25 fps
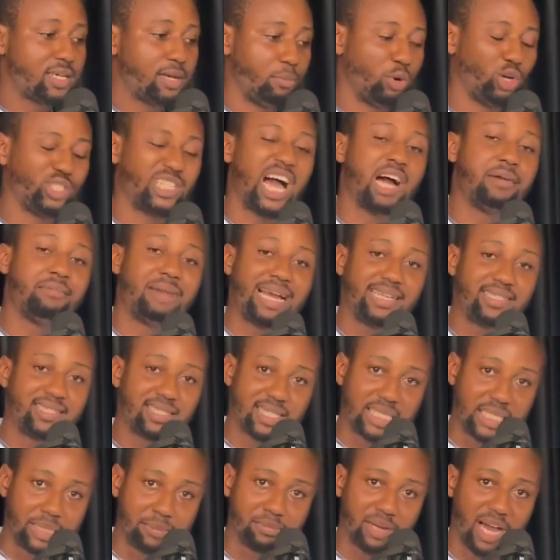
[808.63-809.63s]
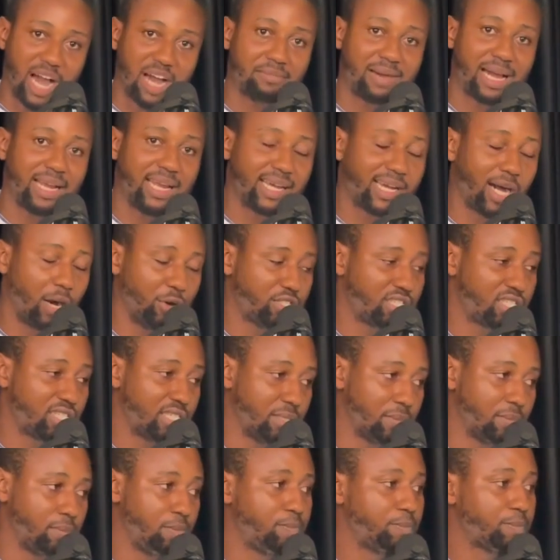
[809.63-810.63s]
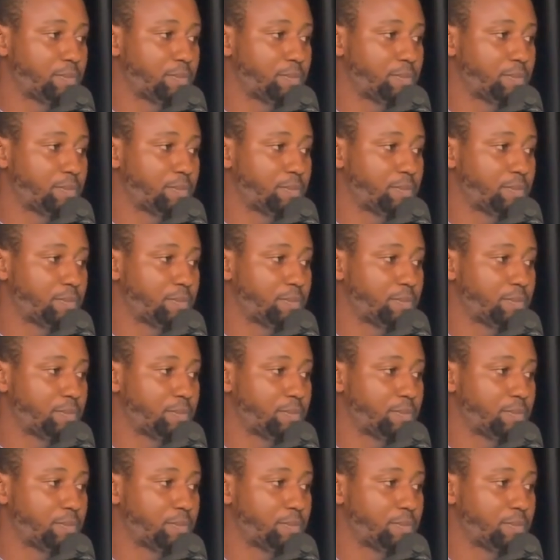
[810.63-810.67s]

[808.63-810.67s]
because I have my team, I have my legal team,